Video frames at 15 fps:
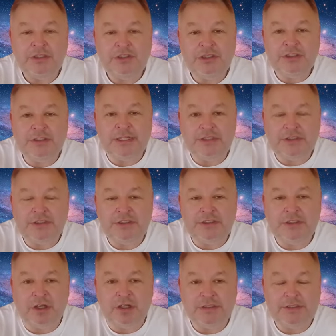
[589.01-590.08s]
she's actually
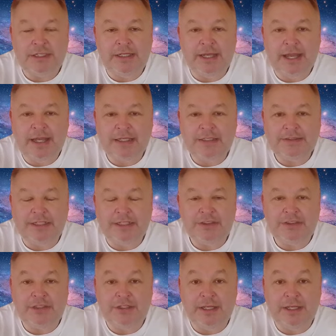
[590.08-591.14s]
starting a
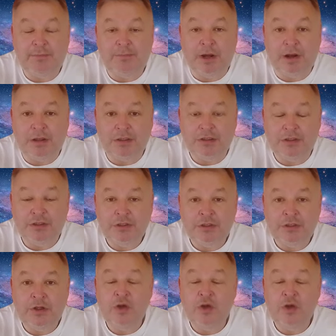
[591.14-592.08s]
session in March